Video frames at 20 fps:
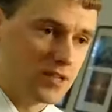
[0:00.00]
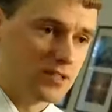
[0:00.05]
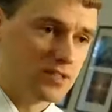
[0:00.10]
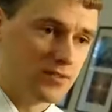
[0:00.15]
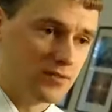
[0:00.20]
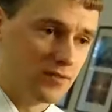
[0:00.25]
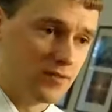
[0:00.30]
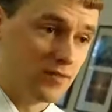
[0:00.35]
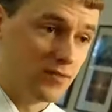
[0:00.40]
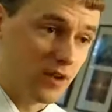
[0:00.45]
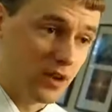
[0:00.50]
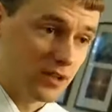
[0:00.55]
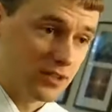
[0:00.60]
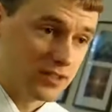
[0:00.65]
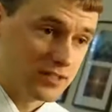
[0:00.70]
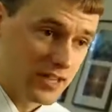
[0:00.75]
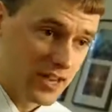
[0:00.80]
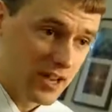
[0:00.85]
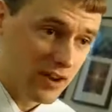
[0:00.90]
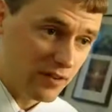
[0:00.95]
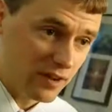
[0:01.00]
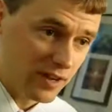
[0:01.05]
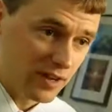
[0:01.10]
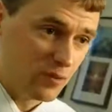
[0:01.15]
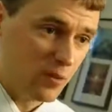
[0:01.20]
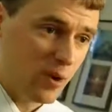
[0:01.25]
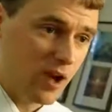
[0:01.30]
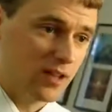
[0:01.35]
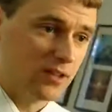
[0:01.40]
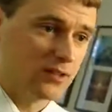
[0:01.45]
piece of
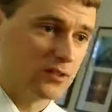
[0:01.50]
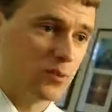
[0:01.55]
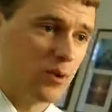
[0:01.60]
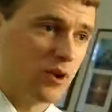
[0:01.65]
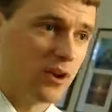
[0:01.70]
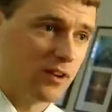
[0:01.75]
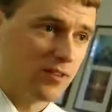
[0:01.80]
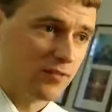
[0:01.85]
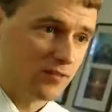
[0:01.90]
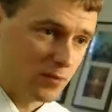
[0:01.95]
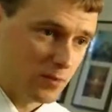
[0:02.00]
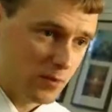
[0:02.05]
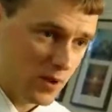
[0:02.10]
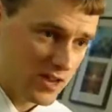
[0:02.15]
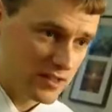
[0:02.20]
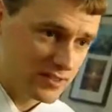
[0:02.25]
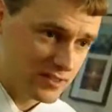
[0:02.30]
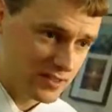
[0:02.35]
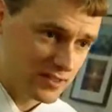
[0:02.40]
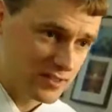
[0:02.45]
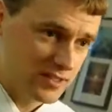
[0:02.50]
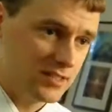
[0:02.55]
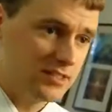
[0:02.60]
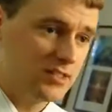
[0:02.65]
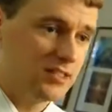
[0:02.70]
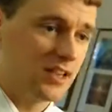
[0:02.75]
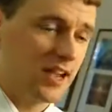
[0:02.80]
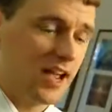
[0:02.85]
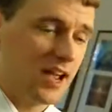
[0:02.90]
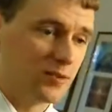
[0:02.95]
volunteering while I was working for Preston
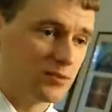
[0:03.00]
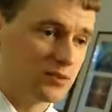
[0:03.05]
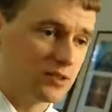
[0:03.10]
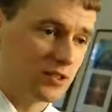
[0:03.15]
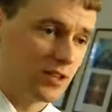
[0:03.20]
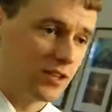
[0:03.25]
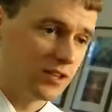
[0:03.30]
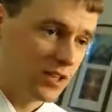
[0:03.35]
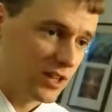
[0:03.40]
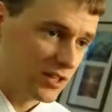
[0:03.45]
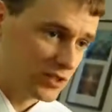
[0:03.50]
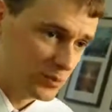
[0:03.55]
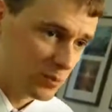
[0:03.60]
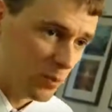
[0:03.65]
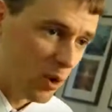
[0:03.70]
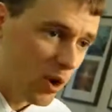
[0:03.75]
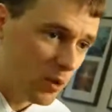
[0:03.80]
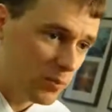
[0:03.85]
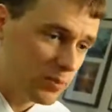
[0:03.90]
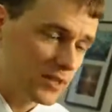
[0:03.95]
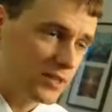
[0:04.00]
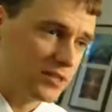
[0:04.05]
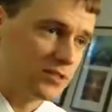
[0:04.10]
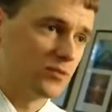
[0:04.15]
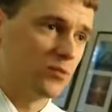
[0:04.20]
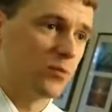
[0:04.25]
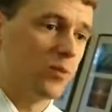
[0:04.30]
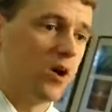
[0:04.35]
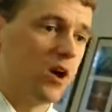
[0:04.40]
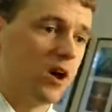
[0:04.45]
City Council, a small
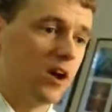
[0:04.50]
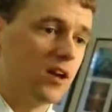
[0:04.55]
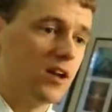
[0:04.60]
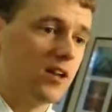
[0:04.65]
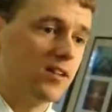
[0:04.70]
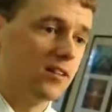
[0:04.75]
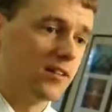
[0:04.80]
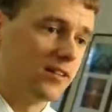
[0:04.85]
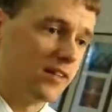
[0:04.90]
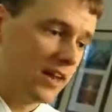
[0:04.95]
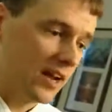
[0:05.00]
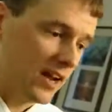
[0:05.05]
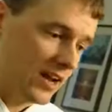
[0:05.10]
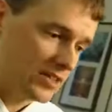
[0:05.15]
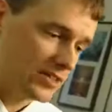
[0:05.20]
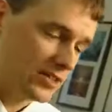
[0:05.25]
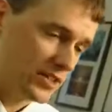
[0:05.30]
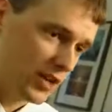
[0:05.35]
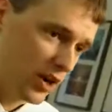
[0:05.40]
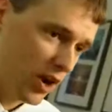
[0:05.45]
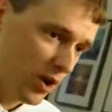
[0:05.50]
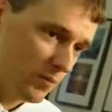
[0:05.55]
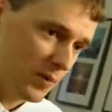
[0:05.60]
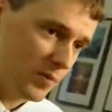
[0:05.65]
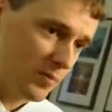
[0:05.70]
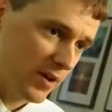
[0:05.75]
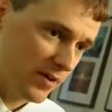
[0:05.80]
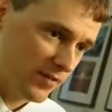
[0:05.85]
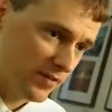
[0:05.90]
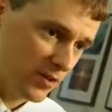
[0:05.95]
piece of work that then actually got
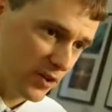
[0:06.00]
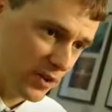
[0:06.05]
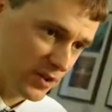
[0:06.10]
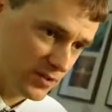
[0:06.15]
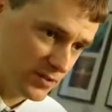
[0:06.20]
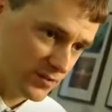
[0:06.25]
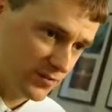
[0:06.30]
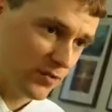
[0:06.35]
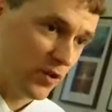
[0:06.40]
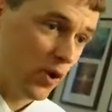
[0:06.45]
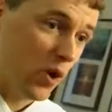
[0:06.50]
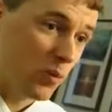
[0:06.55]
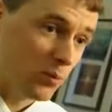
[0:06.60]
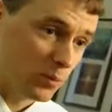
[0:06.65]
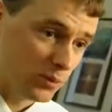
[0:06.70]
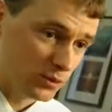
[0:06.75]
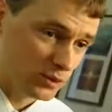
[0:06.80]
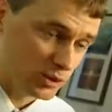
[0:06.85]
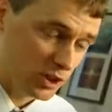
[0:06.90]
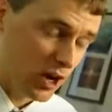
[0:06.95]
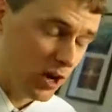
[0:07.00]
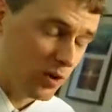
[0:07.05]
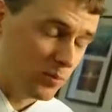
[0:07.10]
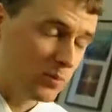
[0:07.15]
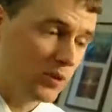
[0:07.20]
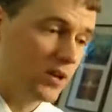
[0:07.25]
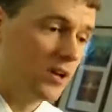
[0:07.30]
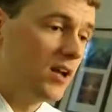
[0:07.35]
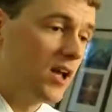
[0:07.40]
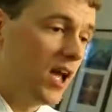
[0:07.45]
me my first formal
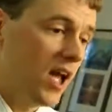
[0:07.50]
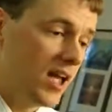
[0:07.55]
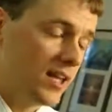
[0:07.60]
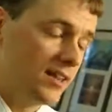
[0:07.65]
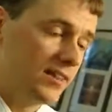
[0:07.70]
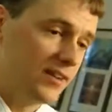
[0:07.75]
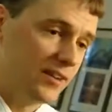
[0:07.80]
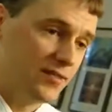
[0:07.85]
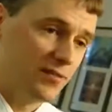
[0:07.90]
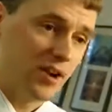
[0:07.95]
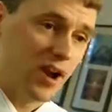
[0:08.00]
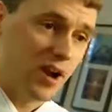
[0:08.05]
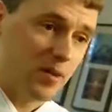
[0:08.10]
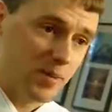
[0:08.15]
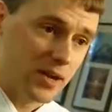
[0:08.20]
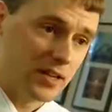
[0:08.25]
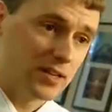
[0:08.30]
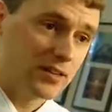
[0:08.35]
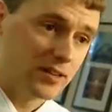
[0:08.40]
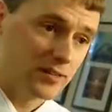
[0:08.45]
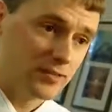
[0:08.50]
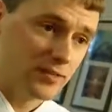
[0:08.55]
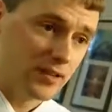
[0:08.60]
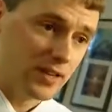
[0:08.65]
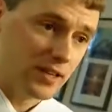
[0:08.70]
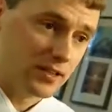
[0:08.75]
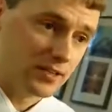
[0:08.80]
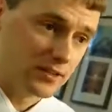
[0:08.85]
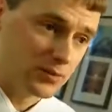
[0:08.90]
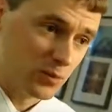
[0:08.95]
job in the environmental
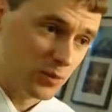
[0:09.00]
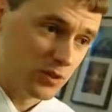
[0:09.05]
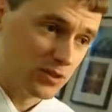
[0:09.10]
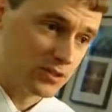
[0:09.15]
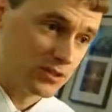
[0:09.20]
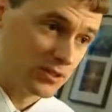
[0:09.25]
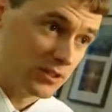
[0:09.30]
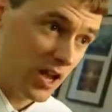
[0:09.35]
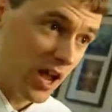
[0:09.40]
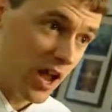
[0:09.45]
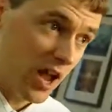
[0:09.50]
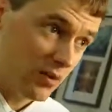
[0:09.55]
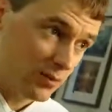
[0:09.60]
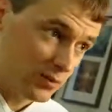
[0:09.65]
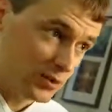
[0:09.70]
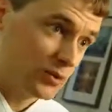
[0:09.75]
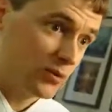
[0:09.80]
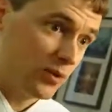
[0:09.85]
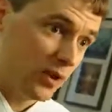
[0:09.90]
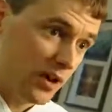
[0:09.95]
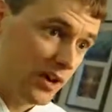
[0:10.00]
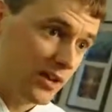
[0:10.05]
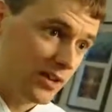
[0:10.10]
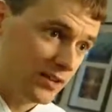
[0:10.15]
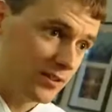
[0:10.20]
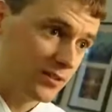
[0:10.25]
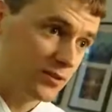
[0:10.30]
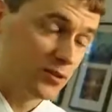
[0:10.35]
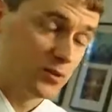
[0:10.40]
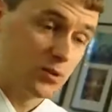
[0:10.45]
field, was
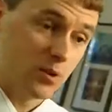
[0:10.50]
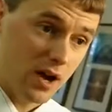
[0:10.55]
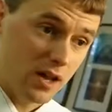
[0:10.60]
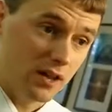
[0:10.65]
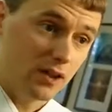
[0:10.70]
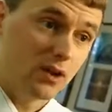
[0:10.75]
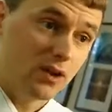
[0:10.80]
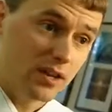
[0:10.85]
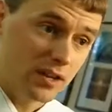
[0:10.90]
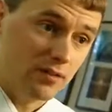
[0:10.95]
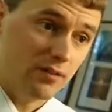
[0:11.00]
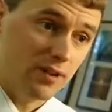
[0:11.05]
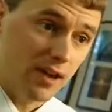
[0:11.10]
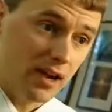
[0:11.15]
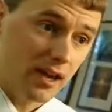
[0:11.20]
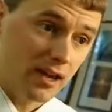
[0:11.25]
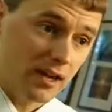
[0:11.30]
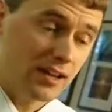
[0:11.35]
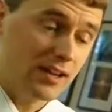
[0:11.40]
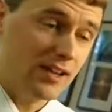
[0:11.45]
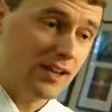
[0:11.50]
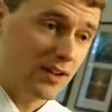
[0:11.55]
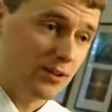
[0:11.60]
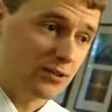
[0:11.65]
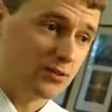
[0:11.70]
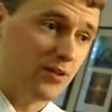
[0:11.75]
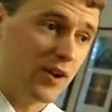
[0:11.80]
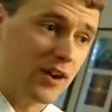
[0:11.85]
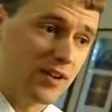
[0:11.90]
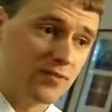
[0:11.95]
quite lucky, really.
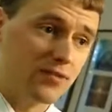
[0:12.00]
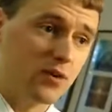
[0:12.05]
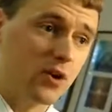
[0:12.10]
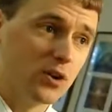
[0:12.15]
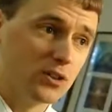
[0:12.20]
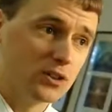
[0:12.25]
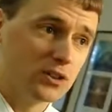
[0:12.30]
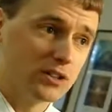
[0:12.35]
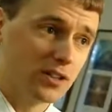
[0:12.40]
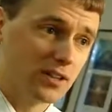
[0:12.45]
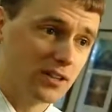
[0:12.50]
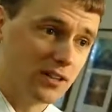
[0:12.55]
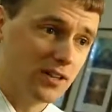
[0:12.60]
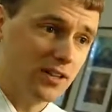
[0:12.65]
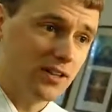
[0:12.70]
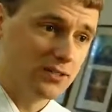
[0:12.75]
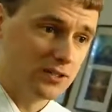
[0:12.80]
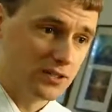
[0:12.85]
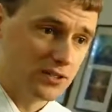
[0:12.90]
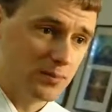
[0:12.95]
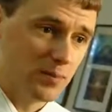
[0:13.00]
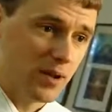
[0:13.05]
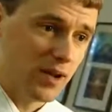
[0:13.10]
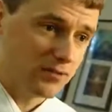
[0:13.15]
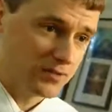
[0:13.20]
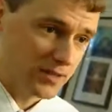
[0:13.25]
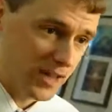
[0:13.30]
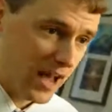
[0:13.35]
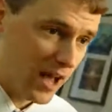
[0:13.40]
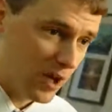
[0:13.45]
I was very fortunate just to be
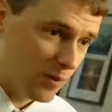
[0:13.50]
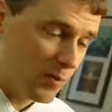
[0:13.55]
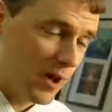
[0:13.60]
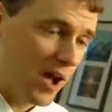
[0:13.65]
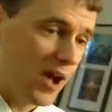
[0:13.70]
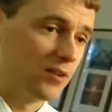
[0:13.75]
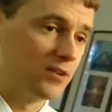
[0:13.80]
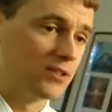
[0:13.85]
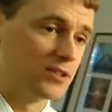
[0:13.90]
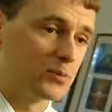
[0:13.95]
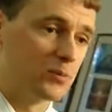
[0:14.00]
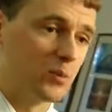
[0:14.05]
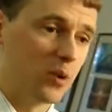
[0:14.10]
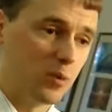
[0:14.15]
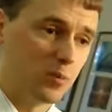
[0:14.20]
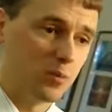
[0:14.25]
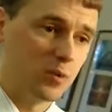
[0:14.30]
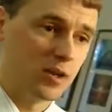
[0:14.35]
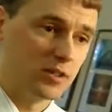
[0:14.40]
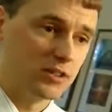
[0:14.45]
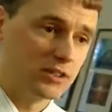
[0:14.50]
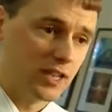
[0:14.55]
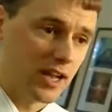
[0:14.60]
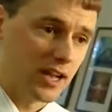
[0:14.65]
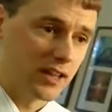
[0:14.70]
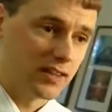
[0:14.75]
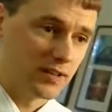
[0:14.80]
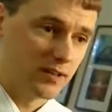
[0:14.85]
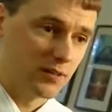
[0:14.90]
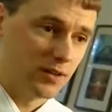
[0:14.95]
able to help out on a small
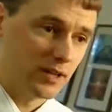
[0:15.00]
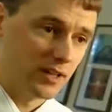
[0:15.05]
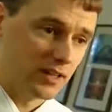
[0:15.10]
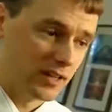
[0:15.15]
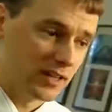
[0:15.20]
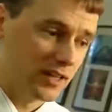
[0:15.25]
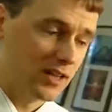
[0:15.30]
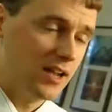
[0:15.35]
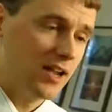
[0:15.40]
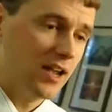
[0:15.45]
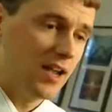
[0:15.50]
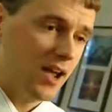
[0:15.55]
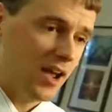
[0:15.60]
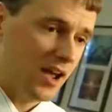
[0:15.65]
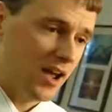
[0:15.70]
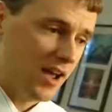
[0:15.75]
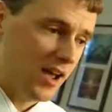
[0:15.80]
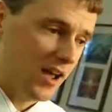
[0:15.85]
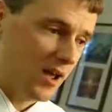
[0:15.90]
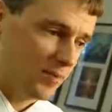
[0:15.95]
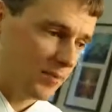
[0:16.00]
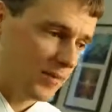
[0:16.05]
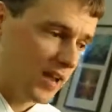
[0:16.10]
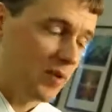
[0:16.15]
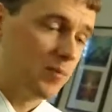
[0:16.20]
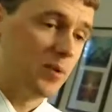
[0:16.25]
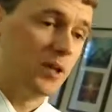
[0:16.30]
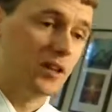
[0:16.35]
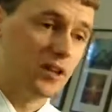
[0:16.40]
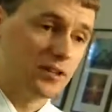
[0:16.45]
project that really
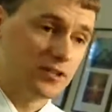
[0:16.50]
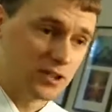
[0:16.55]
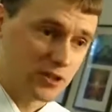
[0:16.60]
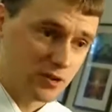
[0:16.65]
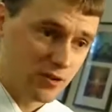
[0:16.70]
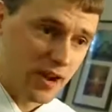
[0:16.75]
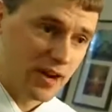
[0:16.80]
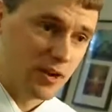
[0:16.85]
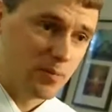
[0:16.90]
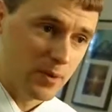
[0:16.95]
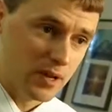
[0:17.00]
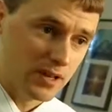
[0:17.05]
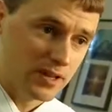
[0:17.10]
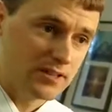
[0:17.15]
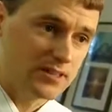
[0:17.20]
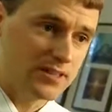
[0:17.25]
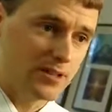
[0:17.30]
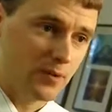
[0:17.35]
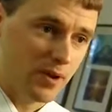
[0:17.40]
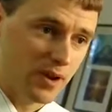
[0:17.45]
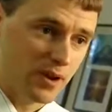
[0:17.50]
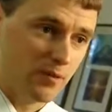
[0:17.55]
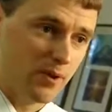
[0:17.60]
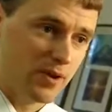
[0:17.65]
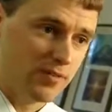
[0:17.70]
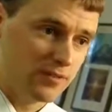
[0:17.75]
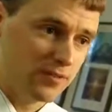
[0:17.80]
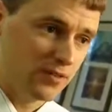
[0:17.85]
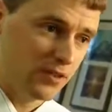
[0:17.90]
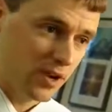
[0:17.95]
gave me a lot of credibility when I
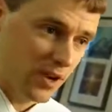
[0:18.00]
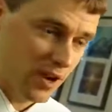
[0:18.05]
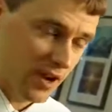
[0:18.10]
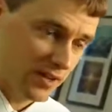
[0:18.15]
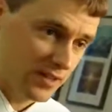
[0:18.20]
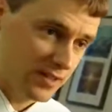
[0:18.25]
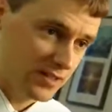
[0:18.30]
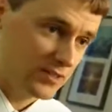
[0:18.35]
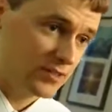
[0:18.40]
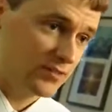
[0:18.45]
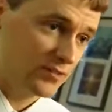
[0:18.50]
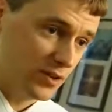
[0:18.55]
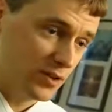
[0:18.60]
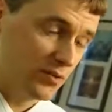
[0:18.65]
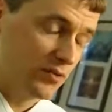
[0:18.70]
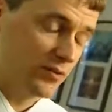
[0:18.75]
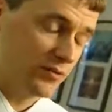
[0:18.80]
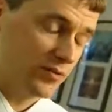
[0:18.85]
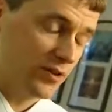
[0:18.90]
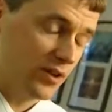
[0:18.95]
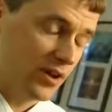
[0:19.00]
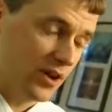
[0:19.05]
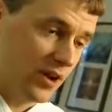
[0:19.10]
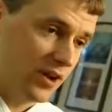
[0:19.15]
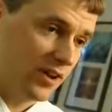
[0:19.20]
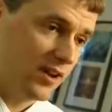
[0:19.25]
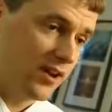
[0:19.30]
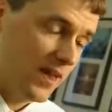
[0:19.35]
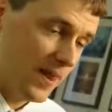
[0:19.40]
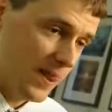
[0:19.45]
went for an interview for
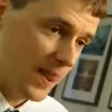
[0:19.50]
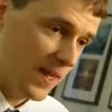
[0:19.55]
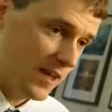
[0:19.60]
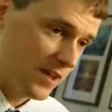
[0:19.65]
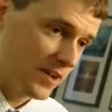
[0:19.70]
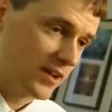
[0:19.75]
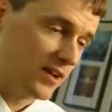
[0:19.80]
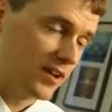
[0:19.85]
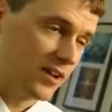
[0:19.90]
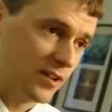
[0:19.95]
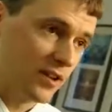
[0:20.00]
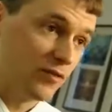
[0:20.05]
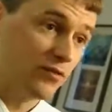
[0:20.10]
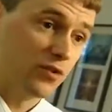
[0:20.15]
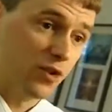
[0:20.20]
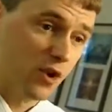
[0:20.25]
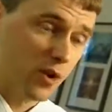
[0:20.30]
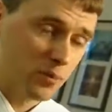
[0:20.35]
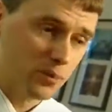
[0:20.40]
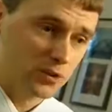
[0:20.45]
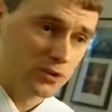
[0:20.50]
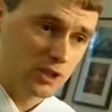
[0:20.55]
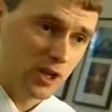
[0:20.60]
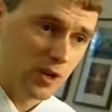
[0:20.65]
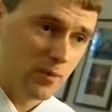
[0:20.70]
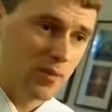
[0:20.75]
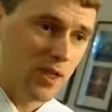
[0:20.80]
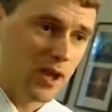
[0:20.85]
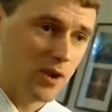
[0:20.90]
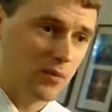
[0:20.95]
a formal
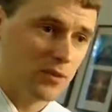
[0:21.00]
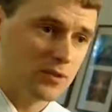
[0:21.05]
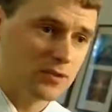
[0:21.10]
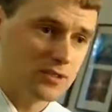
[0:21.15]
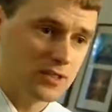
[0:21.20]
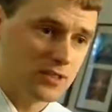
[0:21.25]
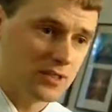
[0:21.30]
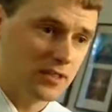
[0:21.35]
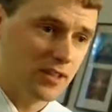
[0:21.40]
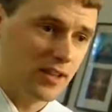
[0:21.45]
job that I wanted